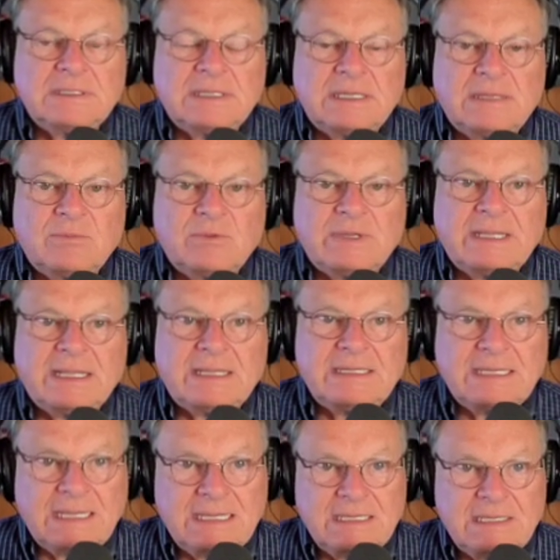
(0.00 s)
and we
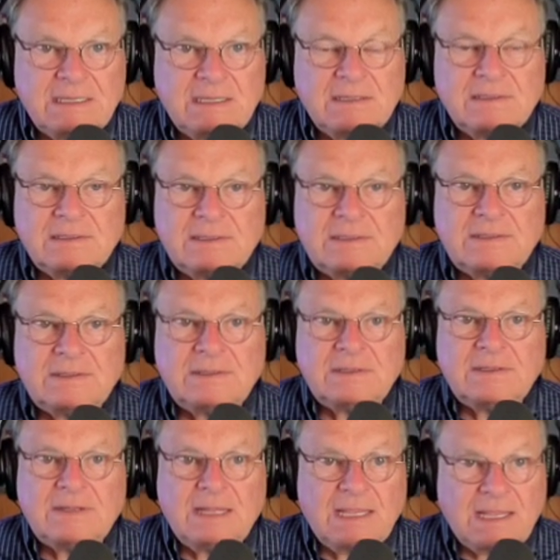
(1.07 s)
need
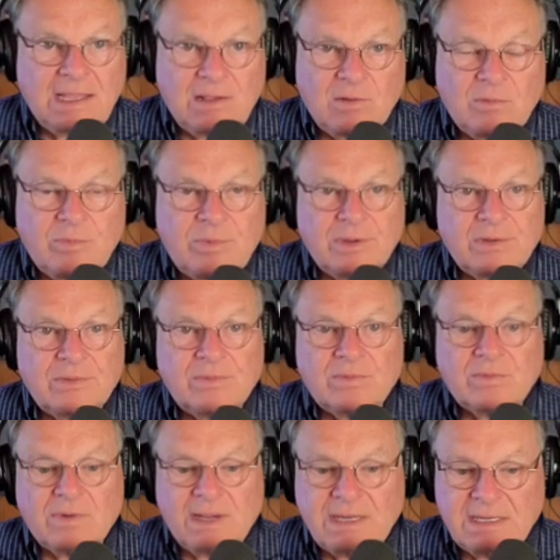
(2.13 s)
the help
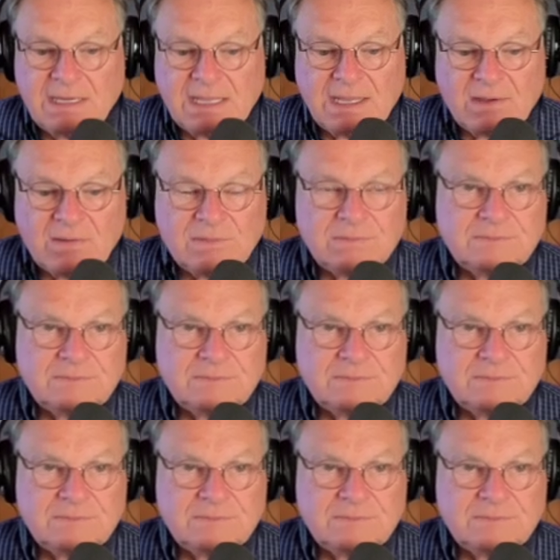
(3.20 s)
right now.